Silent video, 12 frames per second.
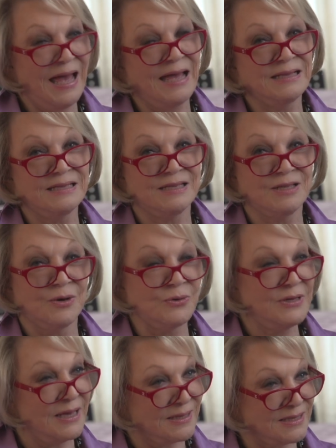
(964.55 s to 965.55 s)
And so,
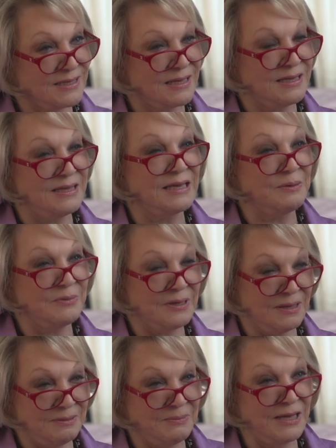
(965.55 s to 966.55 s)
yes, I think
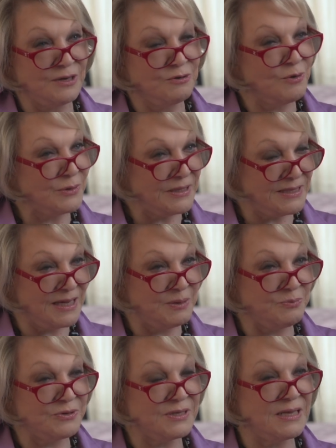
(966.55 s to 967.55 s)
men are only
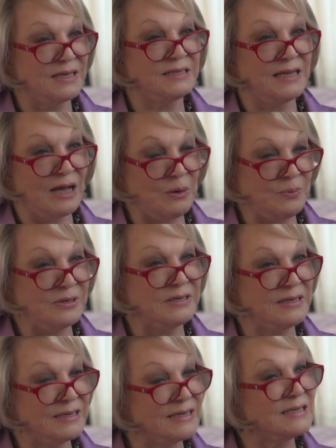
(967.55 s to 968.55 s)
ten percent now, but
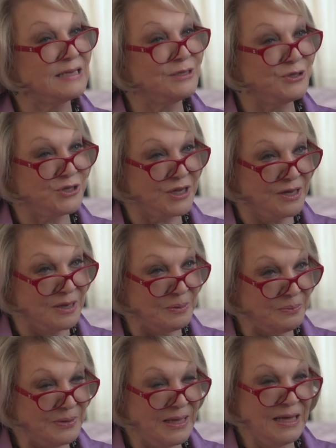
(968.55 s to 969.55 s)
it is inching
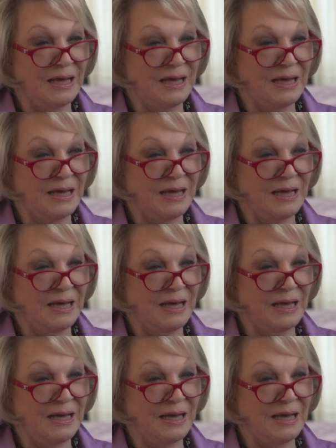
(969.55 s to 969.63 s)
up.